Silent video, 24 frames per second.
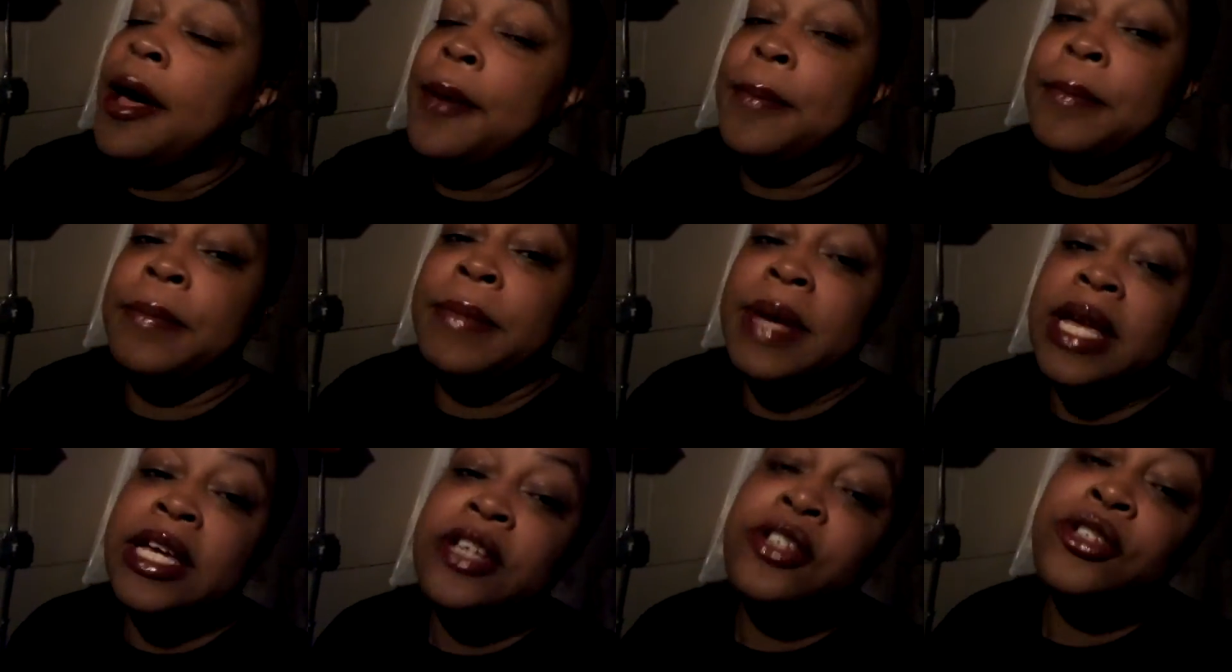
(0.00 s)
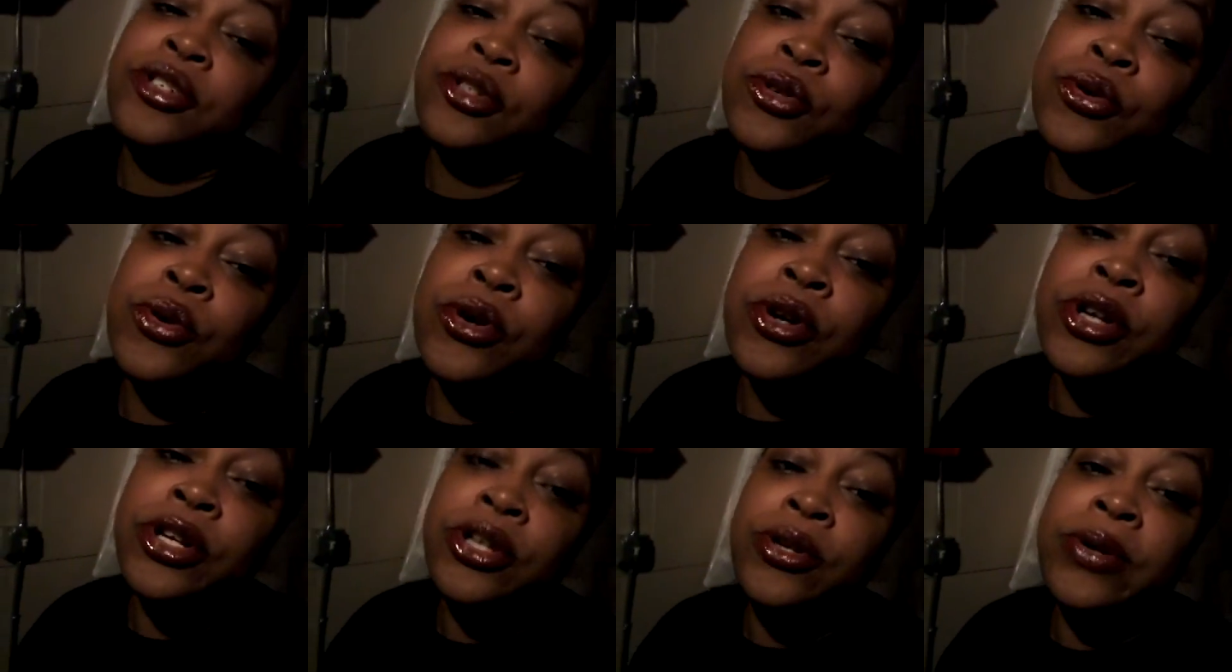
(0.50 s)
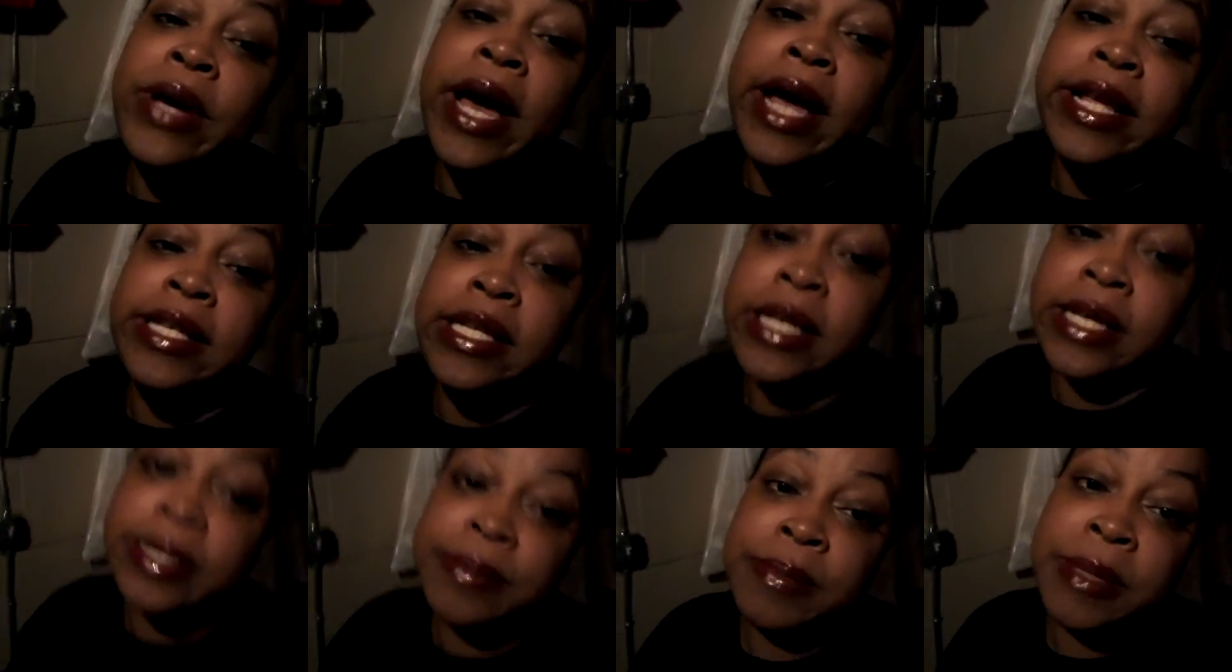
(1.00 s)
Make sure you
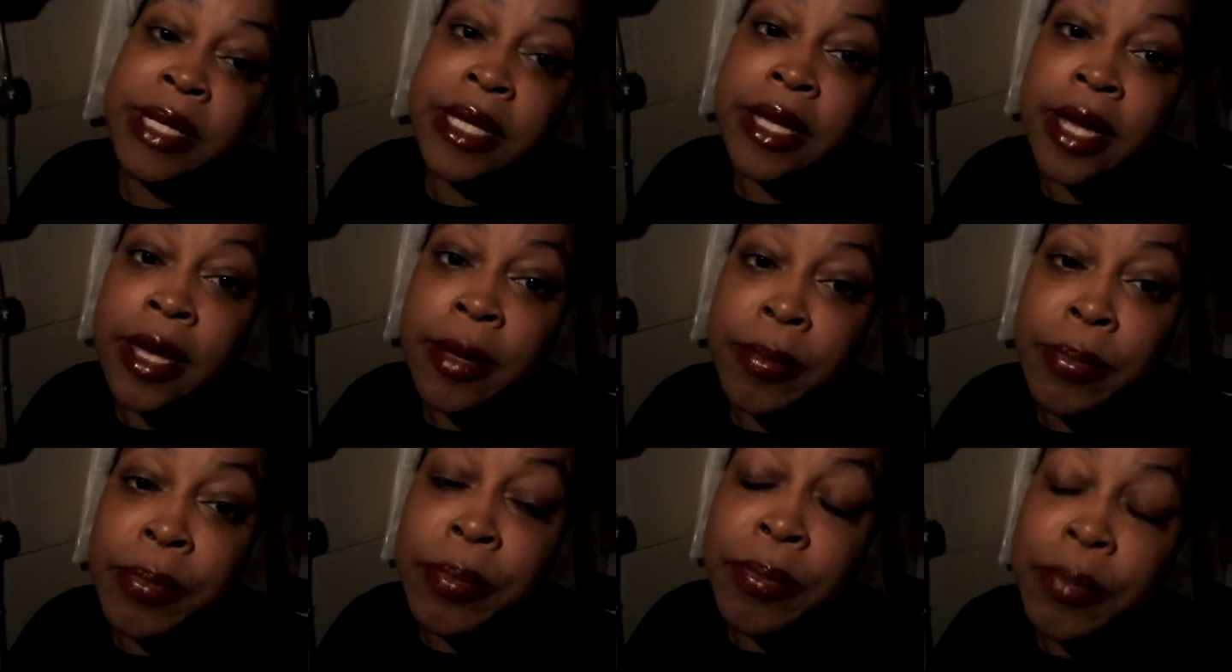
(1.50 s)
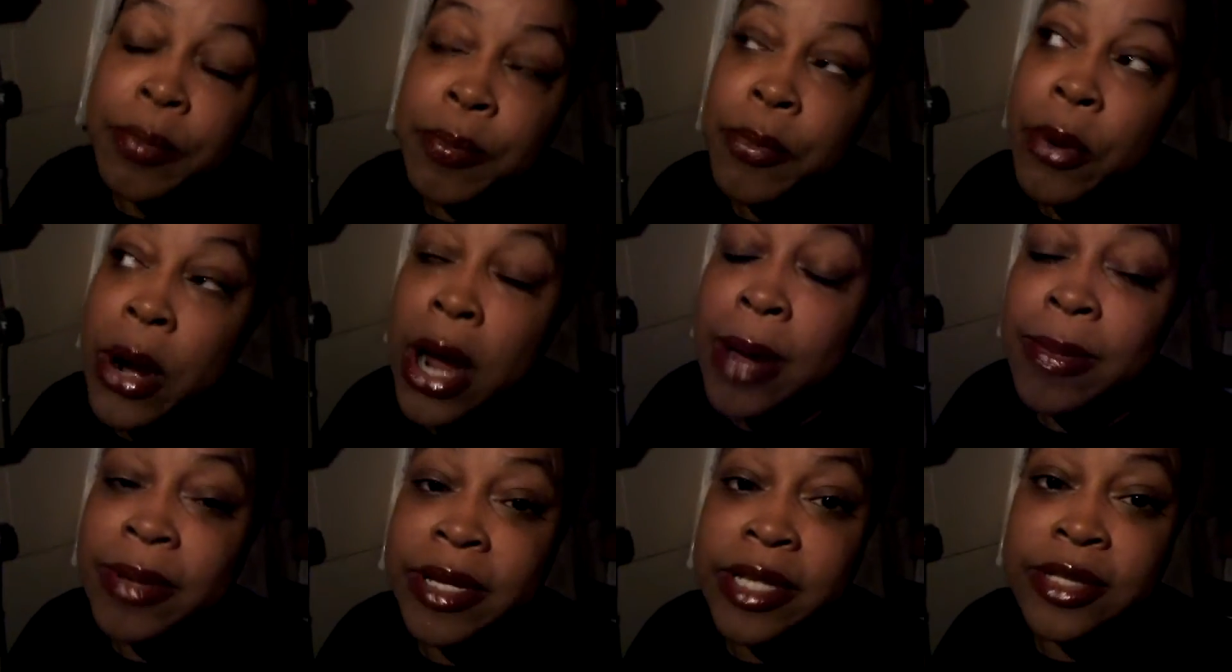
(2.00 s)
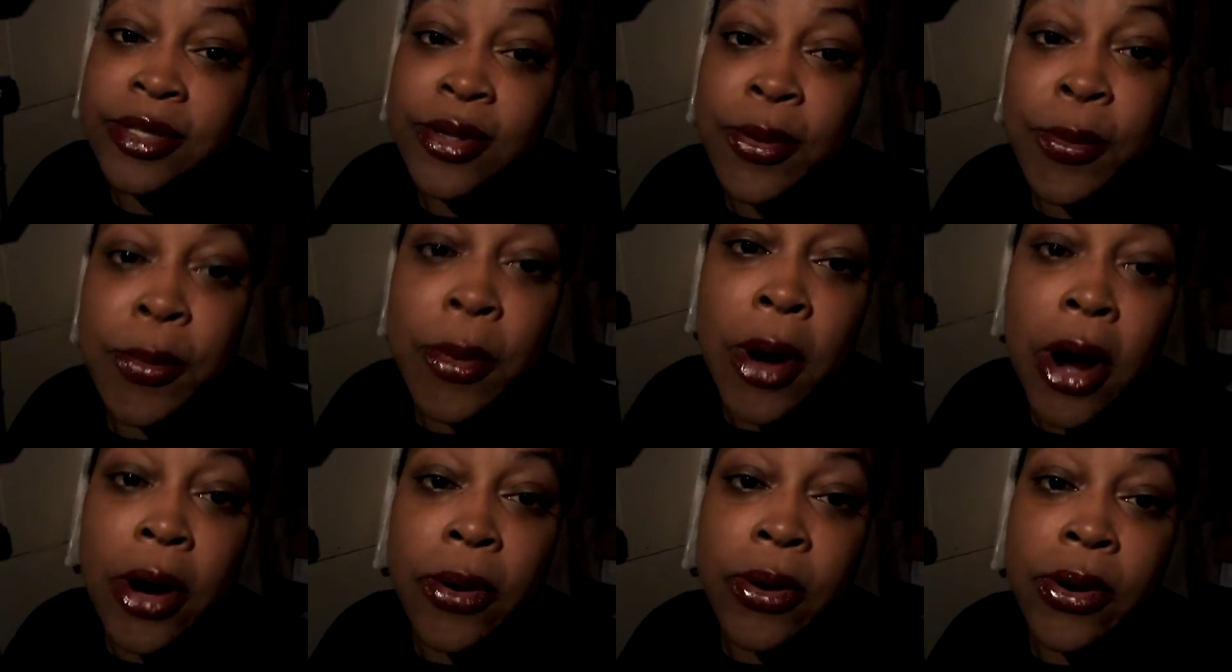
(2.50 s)
guys hit me up probably
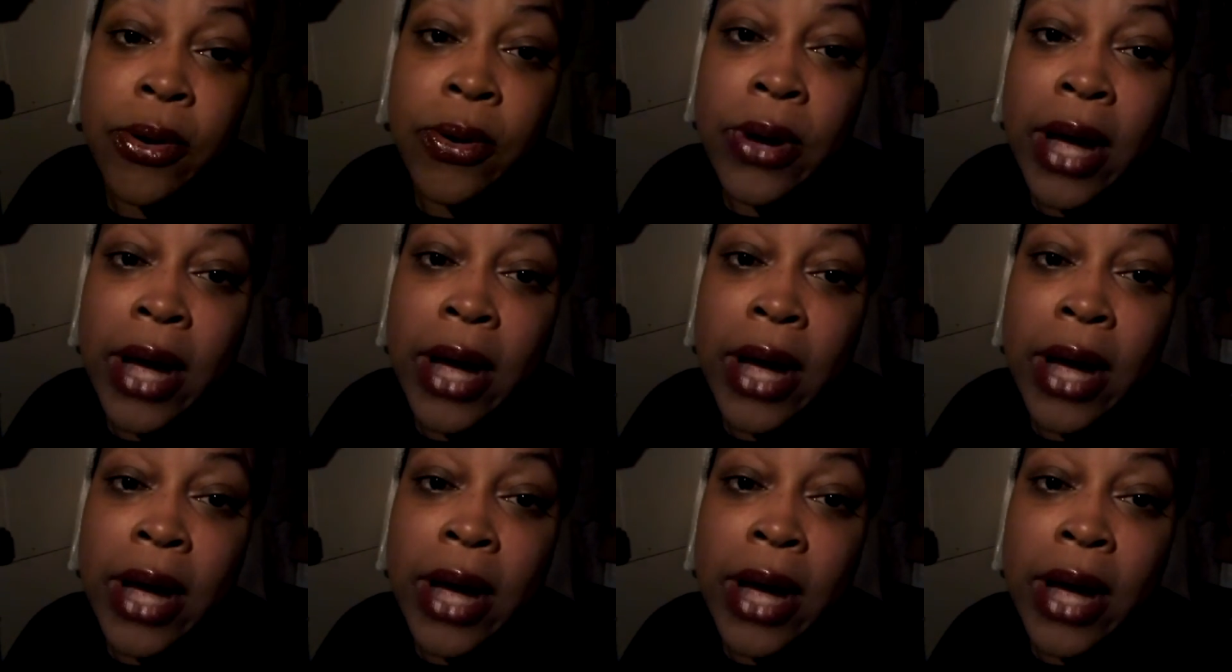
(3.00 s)
tomorrow.